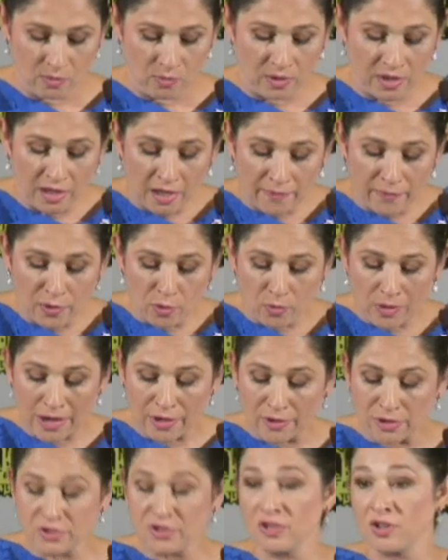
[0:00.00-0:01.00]
When Governor
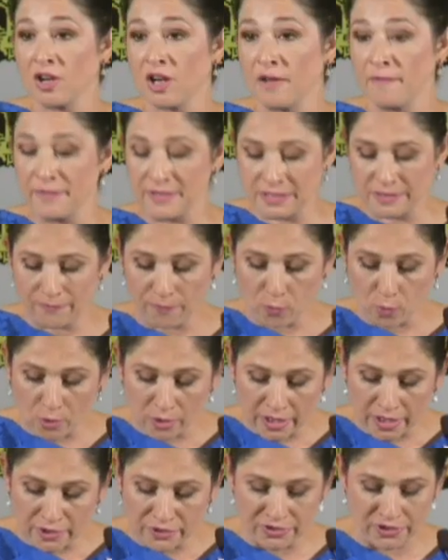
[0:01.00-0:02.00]
Rauner took office
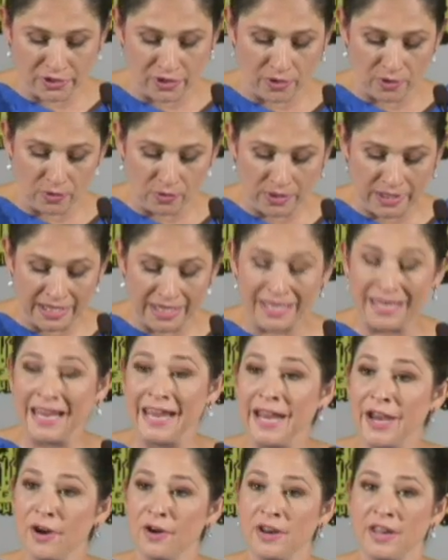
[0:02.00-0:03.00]
four years ago, he
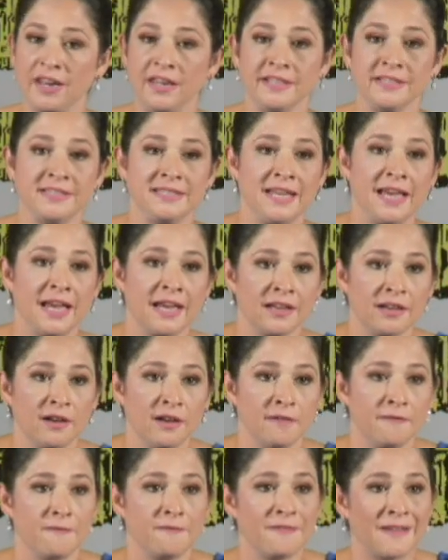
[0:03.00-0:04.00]
inherited a stack
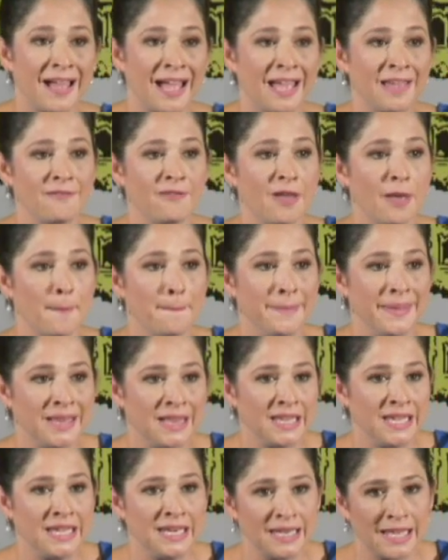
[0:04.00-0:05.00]
of $5
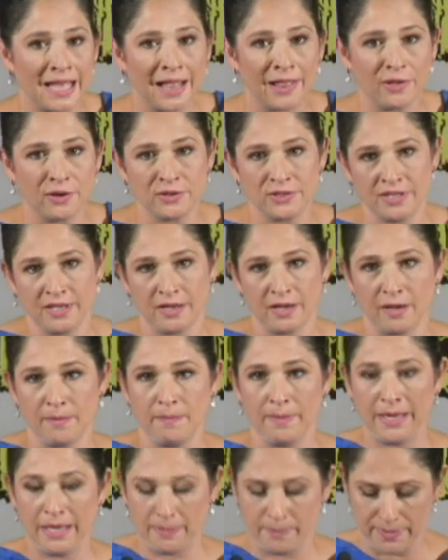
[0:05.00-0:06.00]
billion in
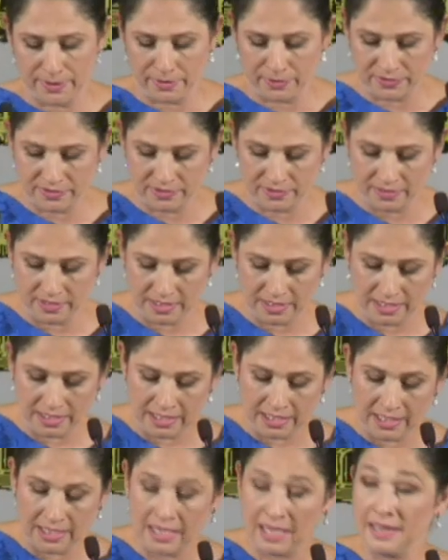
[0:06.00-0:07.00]
unpaid bills.
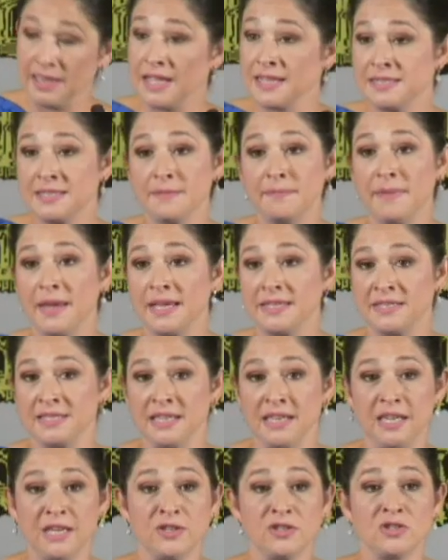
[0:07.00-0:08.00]
And that's a mess,
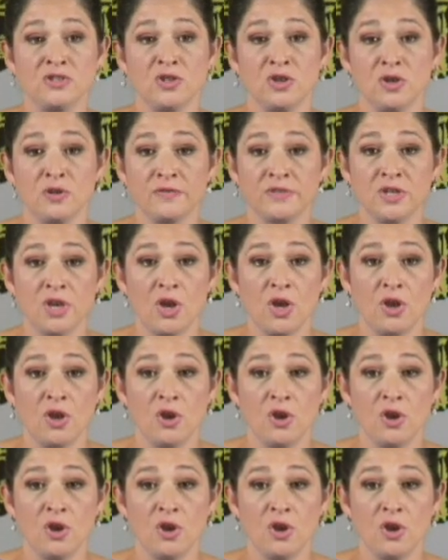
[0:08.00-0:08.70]
and he deserves